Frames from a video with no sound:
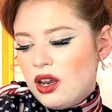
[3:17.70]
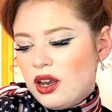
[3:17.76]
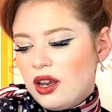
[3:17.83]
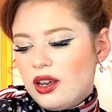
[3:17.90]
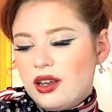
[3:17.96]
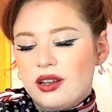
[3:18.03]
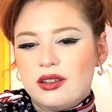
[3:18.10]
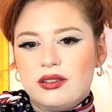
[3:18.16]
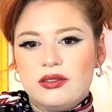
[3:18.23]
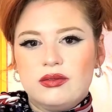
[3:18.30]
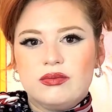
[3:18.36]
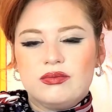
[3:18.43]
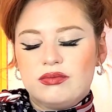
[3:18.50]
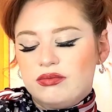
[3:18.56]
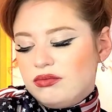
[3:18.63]
and
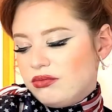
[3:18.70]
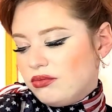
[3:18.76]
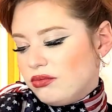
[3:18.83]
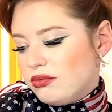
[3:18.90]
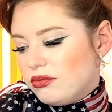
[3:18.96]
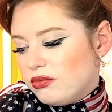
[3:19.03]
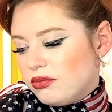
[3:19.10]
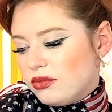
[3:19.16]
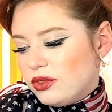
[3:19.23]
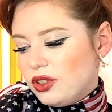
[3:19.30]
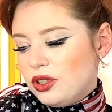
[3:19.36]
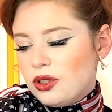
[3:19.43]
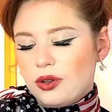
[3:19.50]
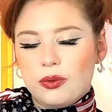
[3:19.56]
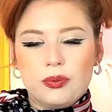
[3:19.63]

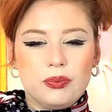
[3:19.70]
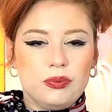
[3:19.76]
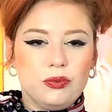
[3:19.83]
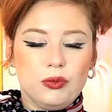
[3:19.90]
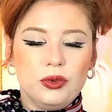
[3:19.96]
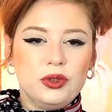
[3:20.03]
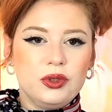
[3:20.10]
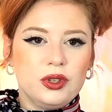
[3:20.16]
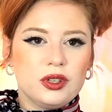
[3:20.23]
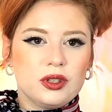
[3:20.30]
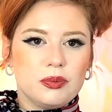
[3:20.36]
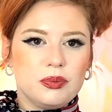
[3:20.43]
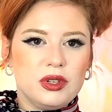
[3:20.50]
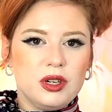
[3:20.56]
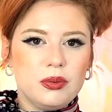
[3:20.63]
you know really the
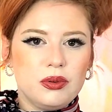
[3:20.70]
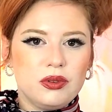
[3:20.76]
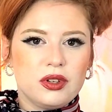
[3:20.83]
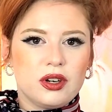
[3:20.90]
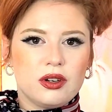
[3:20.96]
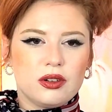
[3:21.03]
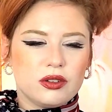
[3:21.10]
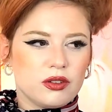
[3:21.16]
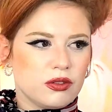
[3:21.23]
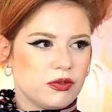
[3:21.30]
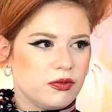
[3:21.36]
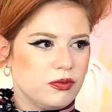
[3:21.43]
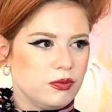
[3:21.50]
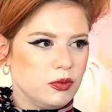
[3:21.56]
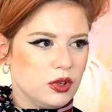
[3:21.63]
people that are the
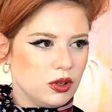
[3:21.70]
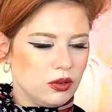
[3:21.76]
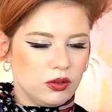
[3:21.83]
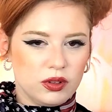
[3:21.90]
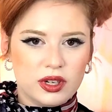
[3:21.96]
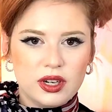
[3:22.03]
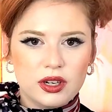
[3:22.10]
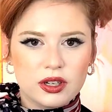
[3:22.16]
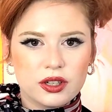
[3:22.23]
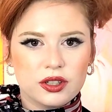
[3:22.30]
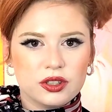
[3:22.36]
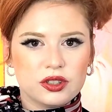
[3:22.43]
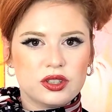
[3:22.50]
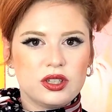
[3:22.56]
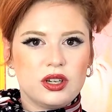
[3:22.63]
the
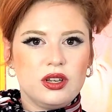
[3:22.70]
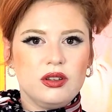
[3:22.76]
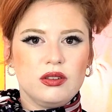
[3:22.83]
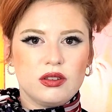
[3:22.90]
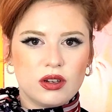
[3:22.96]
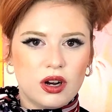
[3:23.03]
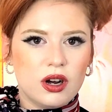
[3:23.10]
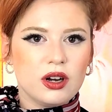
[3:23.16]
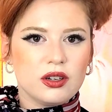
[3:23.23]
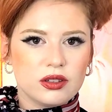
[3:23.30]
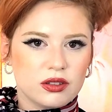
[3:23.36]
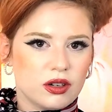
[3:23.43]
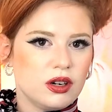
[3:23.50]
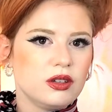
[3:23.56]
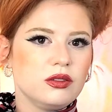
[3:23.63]
leaders in thought
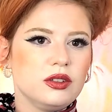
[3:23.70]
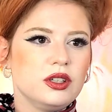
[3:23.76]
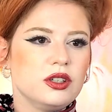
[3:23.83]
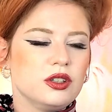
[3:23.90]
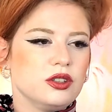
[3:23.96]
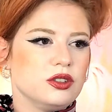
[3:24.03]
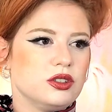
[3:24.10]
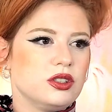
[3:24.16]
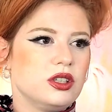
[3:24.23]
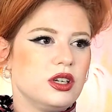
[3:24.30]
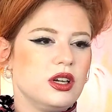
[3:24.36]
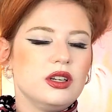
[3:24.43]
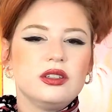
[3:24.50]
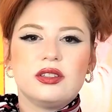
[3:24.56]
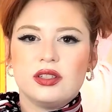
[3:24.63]
thought leaders
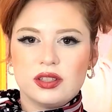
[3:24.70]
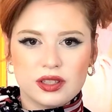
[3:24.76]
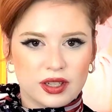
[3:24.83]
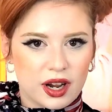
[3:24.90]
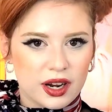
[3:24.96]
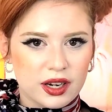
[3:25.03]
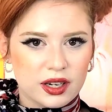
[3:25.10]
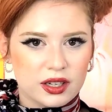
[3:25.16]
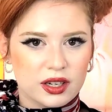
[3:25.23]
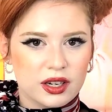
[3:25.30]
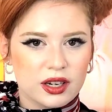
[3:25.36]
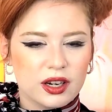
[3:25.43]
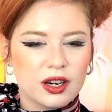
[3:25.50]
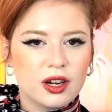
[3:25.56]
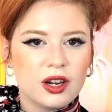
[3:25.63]
in
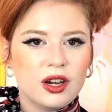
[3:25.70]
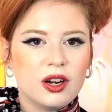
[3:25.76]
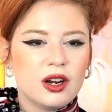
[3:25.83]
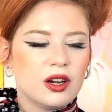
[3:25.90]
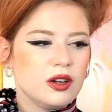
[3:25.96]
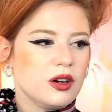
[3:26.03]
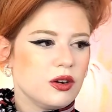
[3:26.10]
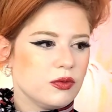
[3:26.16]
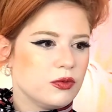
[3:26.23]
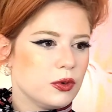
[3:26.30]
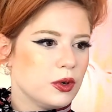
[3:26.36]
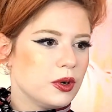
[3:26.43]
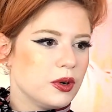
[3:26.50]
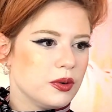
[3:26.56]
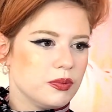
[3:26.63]
society
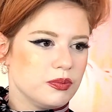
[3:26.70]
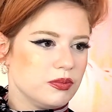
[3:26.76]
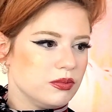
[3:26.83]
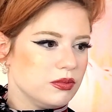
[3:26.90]
for